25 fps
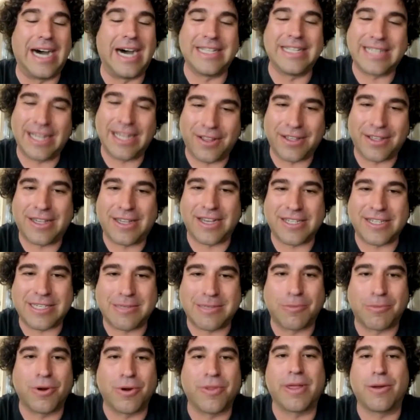tell a
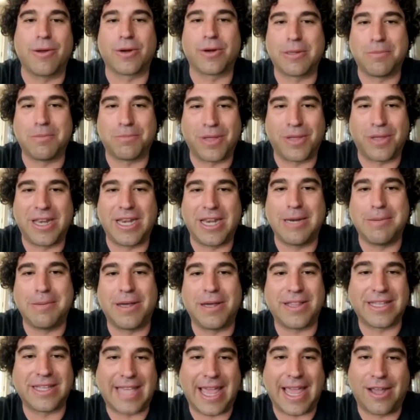customer, they were complaining about
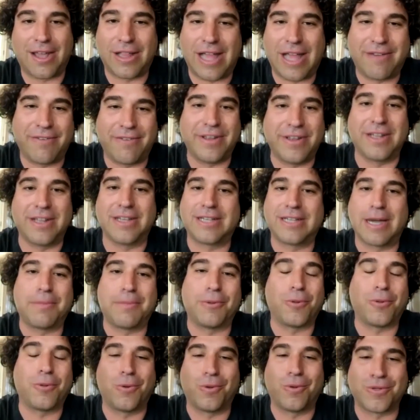the kale having a
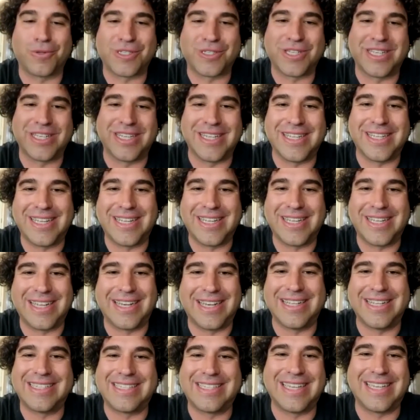couple holes in it, and he
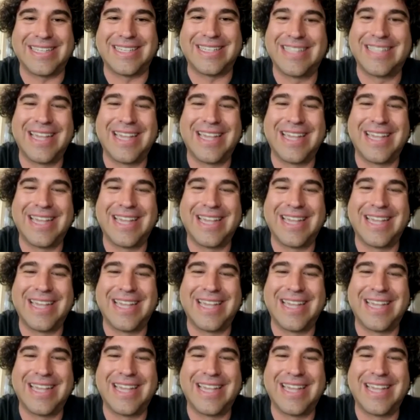said,